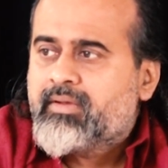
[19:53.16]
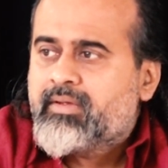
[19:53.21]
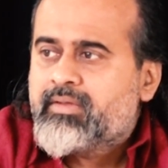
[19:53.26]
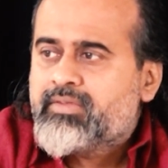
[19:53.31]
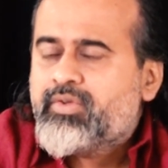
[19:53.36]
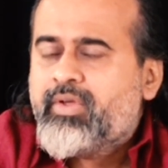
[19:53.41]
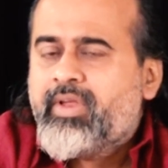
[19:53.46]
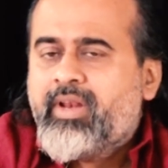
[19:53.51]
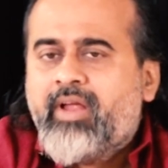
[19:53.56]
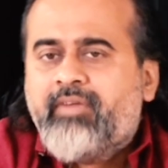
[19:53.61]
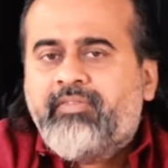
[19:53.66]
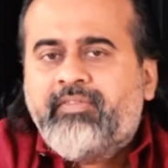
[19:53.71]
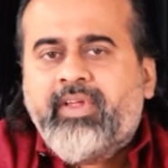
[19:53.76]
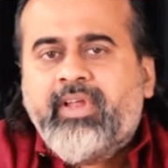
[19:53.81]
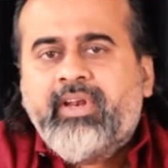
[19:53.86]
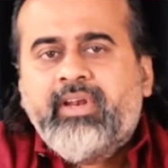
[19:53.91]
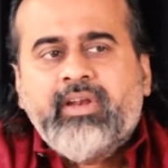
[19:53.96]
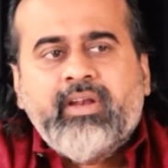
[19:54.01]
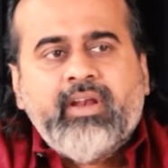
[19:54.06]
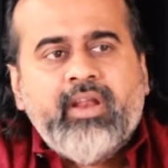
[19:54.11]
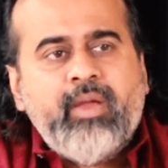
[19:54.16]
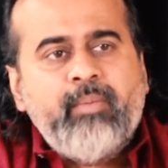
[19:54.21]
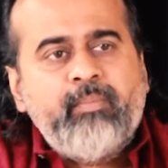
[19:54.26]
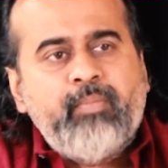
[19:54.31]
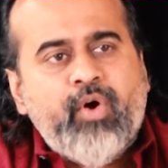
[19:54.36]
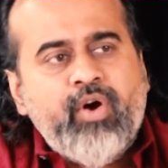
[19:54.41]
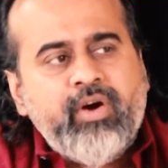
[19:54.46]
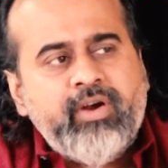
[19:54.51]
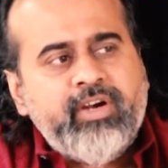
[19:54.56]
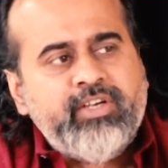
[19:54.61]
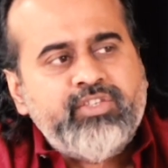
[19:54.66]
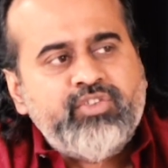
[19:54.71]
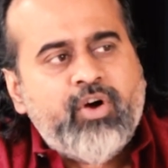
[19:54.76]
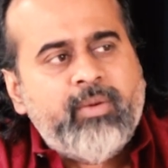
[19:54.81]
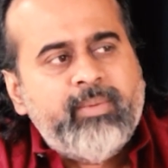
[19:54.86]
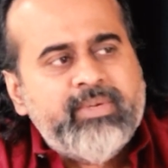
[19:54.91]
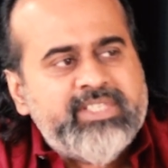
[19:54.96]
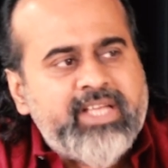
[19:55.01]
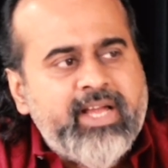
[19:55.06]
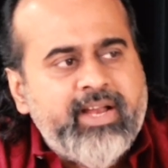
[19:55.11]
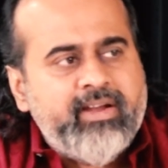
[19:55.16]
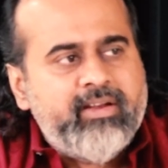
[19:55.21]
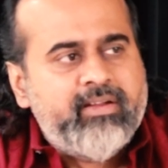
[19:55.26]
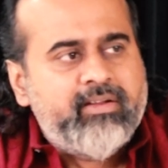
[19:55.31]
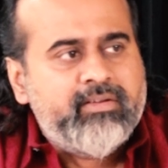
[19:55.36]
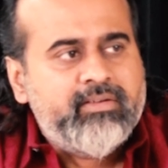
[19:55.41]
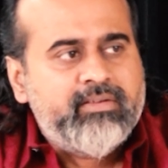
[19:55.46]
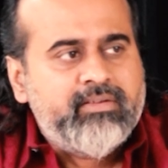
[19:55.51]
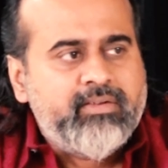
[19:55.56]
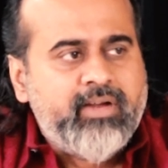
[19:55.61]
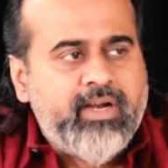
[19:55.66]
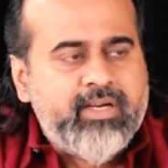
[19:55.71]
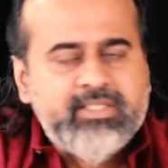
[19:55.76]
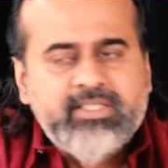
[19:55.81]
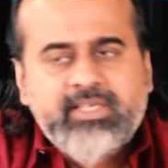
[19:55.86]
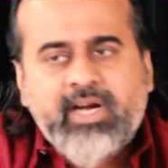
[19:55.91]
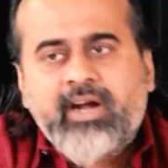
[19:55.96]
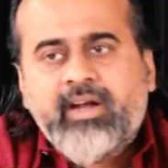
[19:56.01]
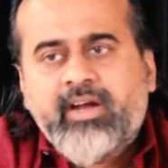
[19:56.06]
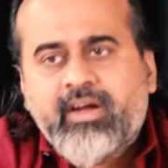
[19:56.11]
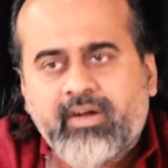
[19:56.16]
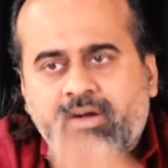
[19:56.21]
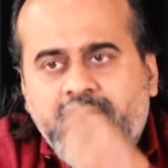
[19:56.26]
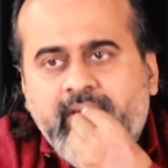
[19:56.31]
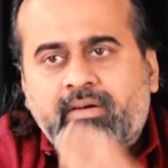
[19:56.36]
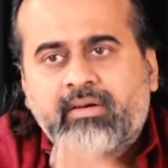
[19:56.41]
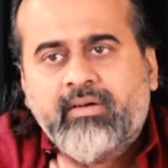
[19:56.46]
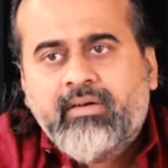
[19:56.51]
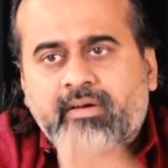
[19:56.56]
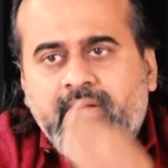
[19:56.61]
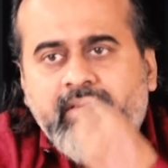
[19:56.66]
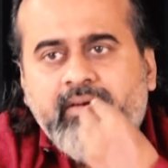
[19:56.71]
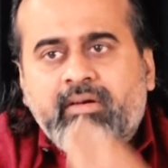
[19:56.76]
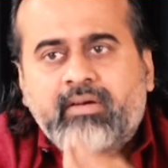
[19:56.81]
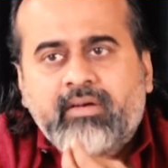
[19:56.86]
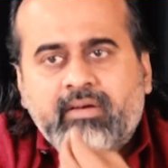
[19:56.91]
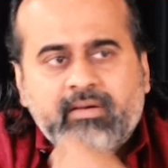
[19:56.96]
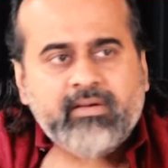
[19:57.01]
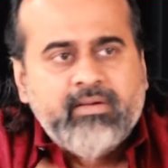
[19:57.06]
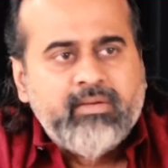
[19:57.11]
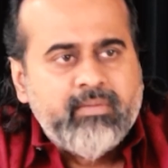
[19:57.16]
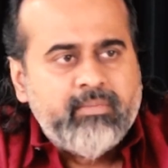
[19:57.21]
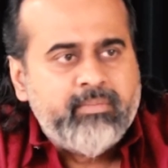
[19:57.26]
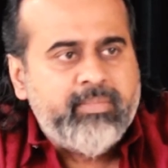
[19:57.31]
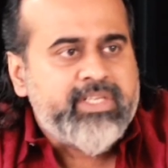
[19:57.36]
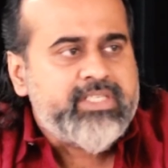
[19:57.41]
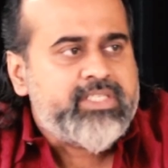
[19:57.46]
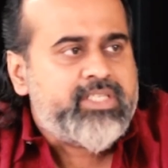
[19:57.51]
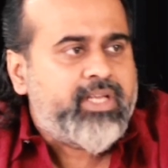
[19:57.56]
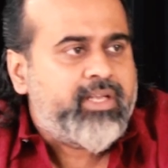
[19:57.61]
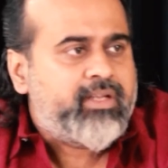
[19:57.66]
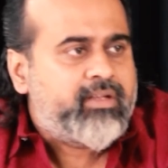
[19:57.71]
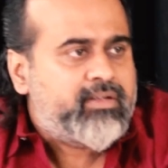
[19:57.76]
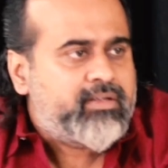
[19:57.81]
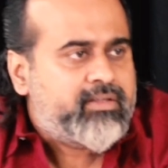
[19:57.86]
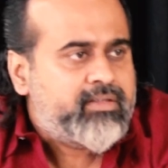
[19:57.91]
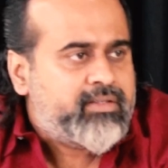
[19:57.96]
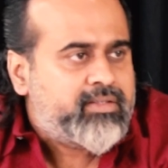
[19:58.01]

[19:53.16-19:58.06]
So he left an imported job aside and started binging.